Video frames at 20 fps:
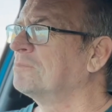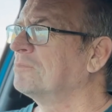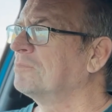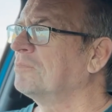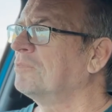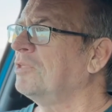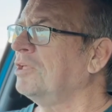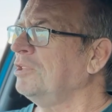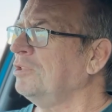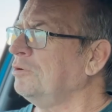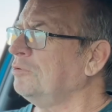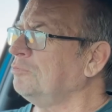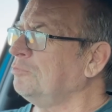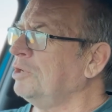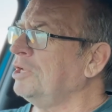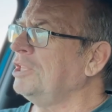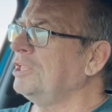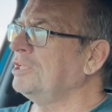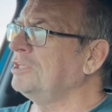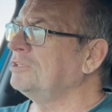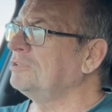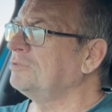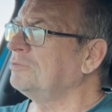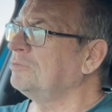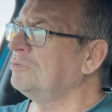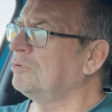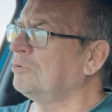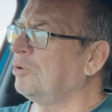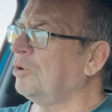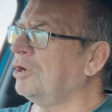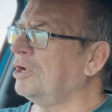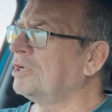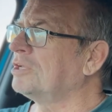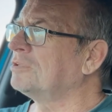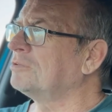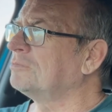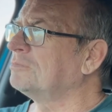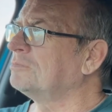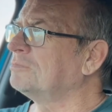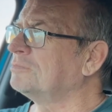They look really quite
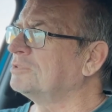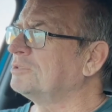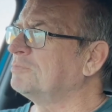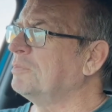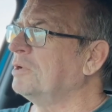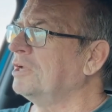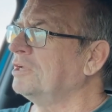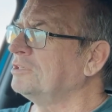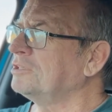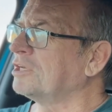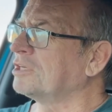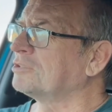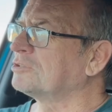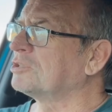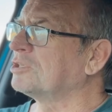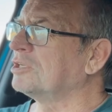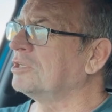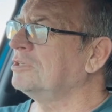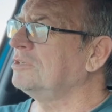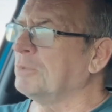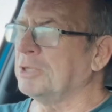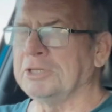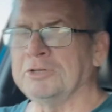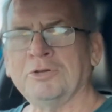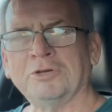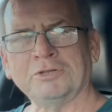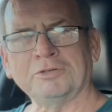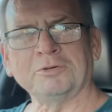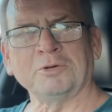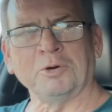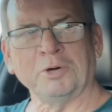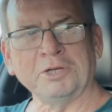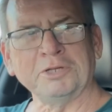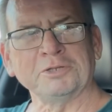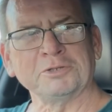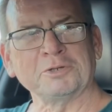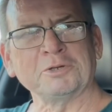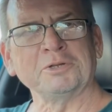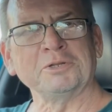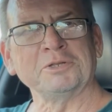Smart, actually, but not quite
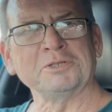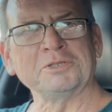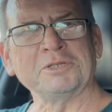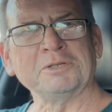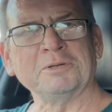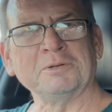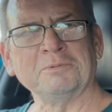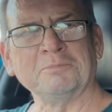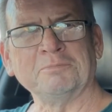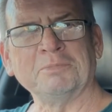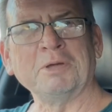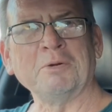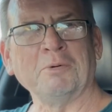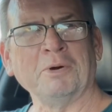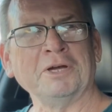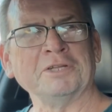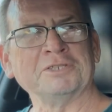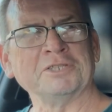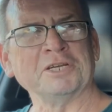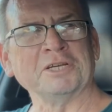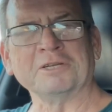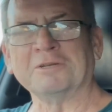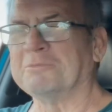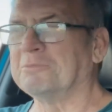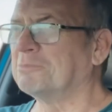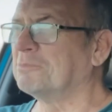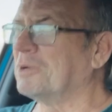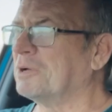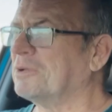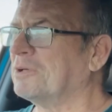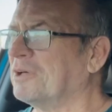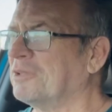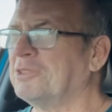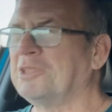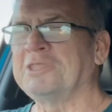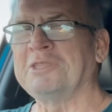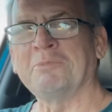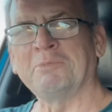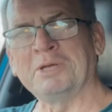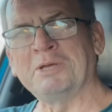as good as the BYD. I
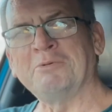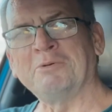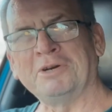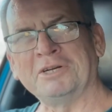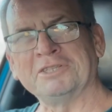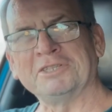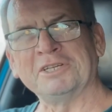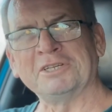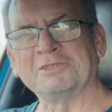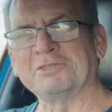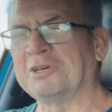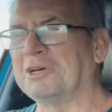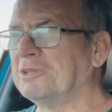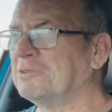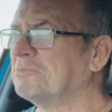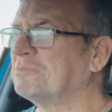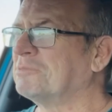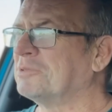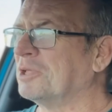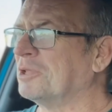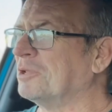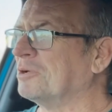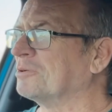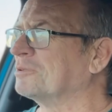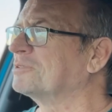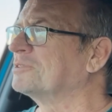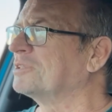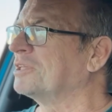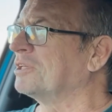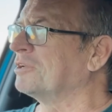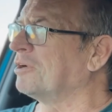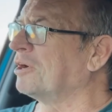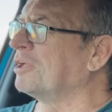think the BYD's got the looks that I